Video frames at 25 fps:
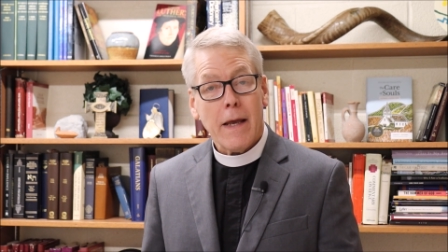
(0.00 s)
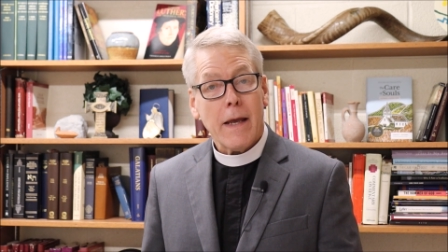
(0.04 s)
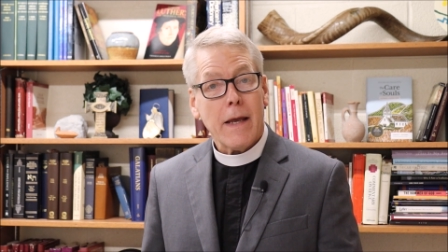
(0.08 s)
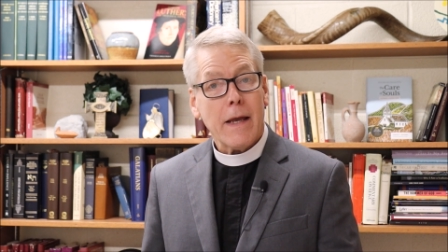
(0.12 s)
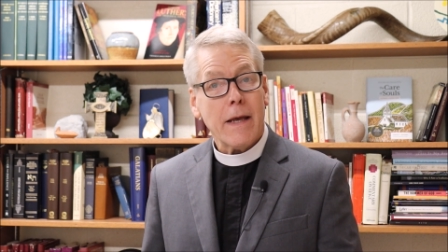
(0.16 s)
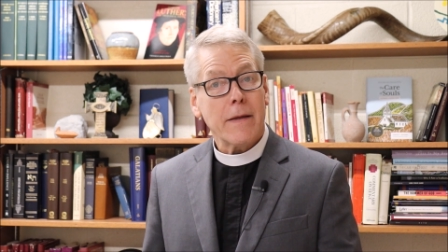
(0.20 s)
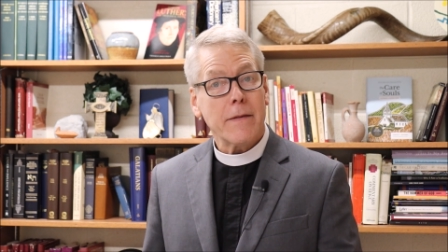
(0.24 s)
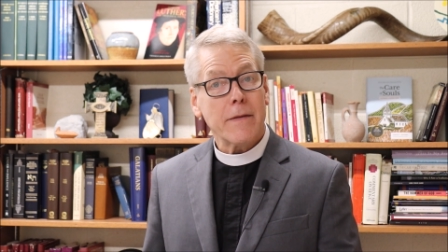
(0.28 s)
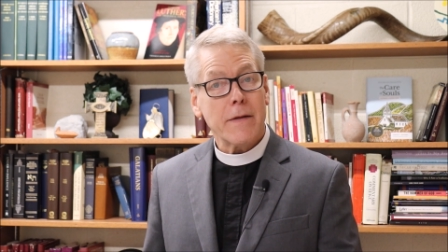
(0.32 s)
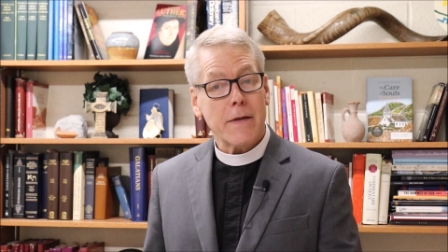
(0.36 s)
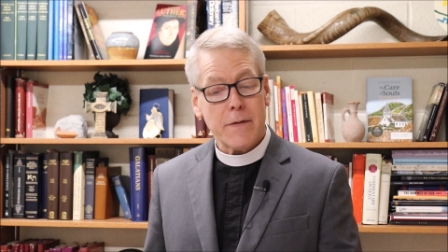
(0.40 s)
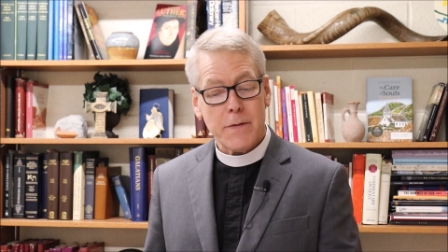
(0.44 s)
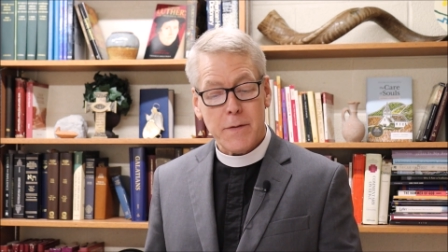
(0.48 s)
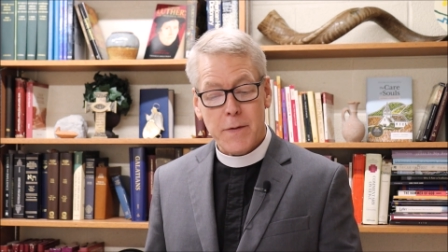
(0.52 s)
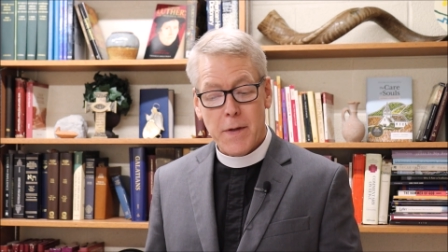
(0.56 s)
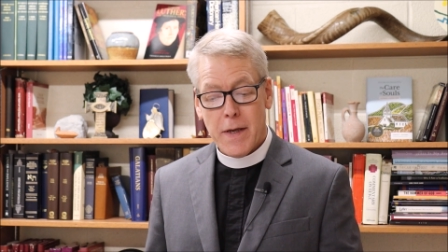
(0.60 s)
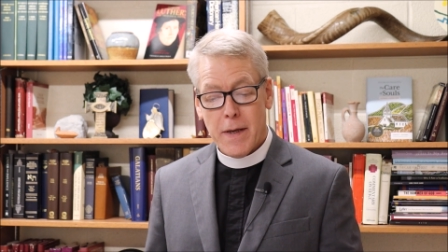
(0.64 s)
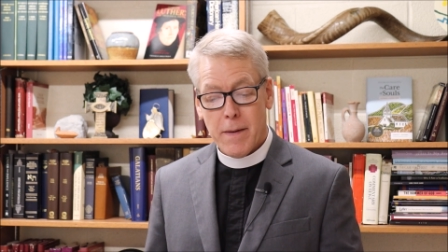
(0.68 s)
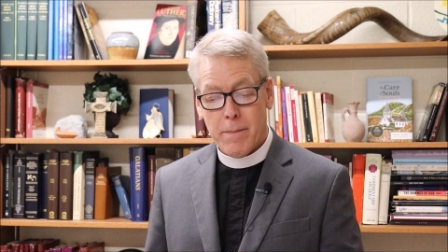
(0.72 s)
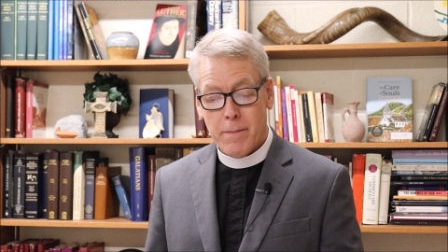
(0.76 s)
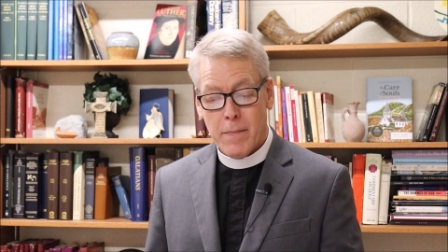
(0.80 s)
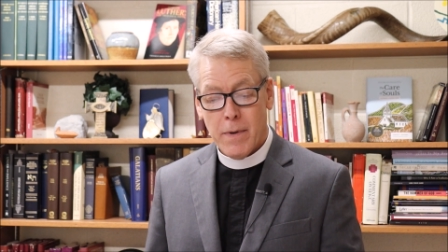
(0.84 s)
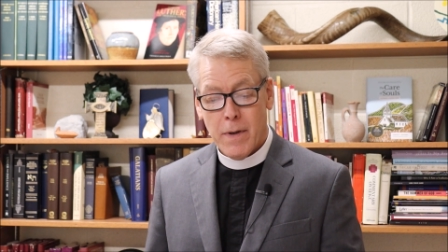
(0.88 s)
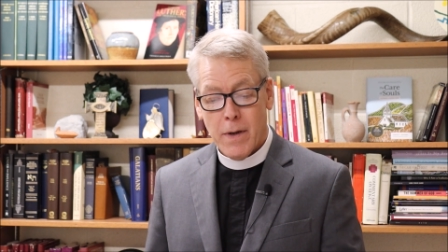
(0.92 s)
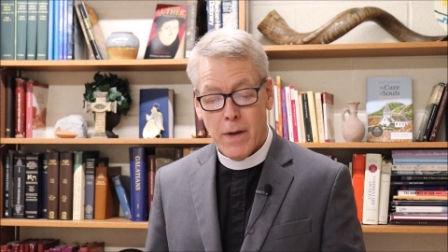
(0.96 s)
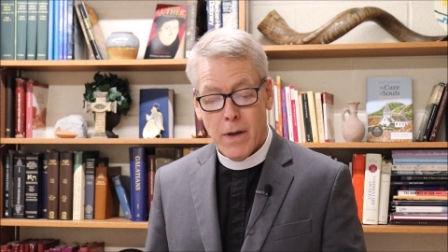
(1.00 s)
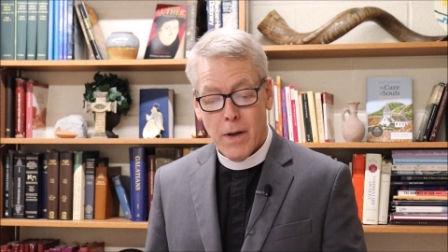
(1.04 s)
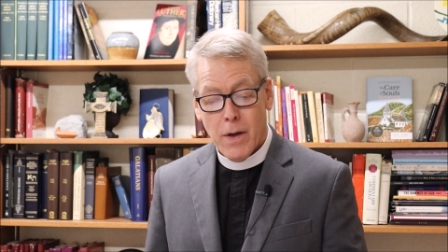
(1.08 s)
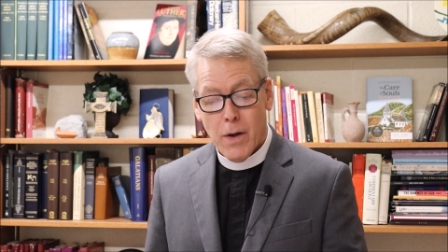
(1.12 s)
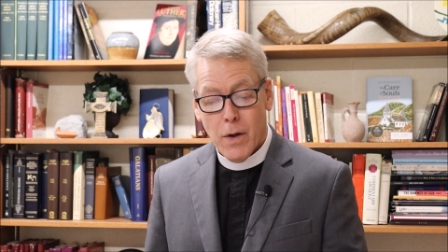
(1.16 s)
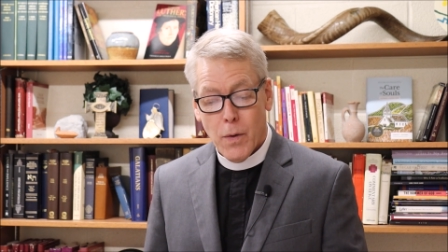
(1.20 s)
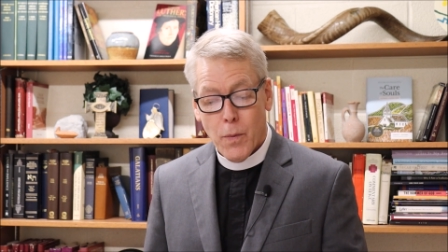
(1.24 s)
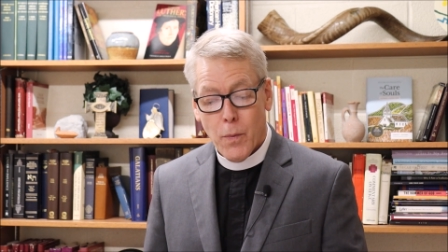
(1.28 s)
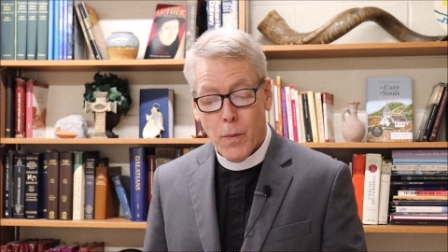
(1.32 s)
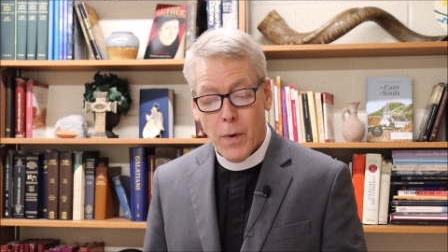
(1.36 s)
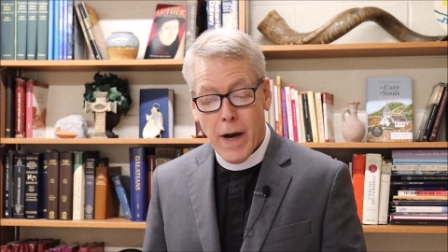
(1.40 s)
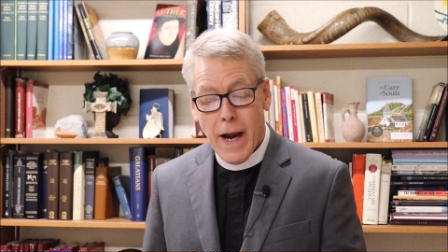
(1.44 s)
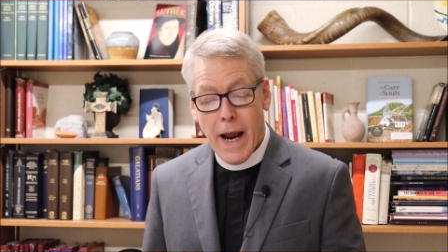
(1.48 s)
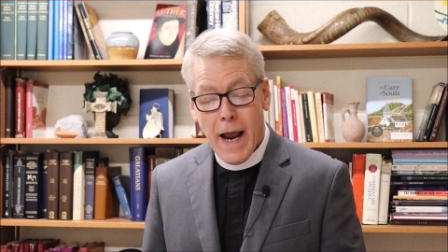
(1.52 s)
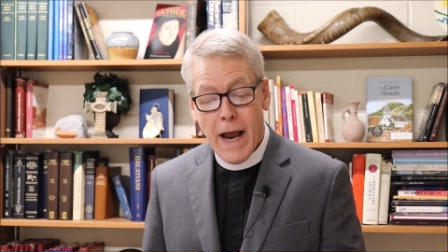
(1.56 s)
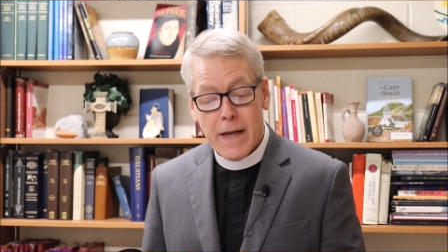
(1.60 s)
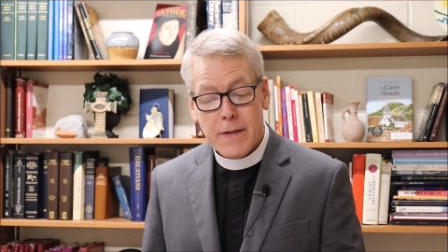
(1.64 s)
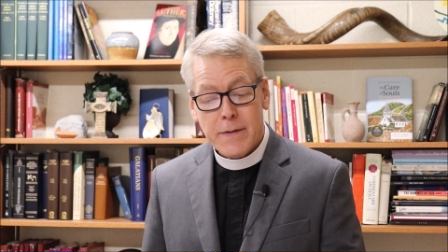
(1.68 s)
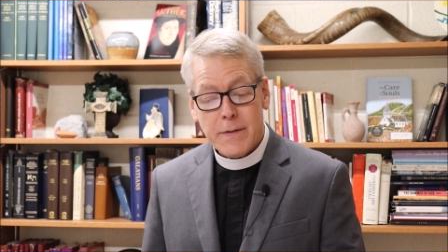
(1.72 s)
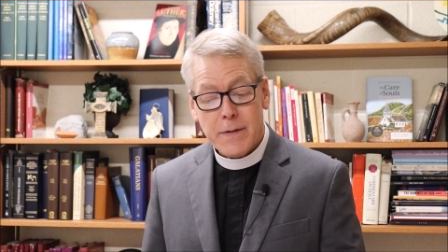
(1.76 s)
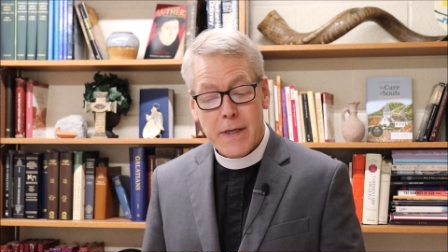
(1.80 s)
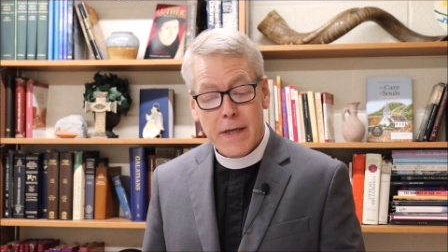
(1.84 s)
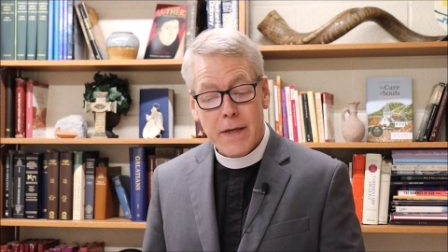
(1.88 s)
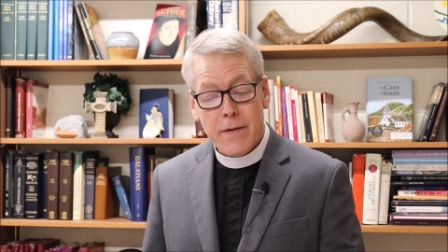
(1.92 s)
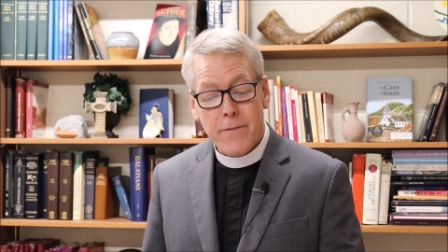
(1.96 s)
In this hymn, we're
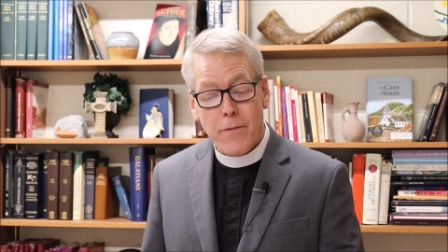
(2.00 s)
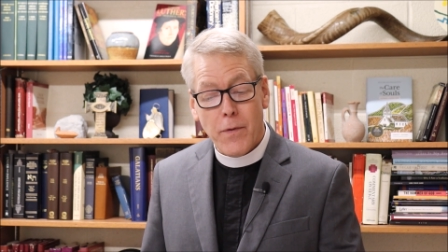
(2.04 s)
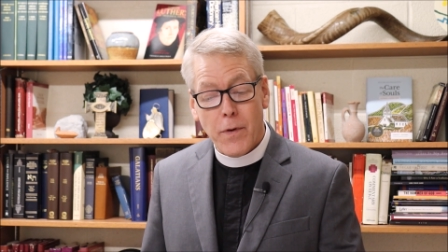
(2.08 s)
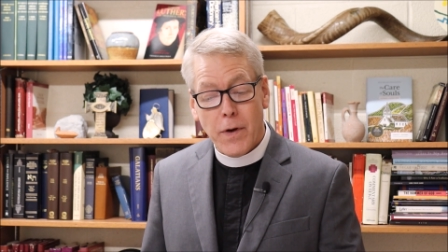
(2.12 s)
asking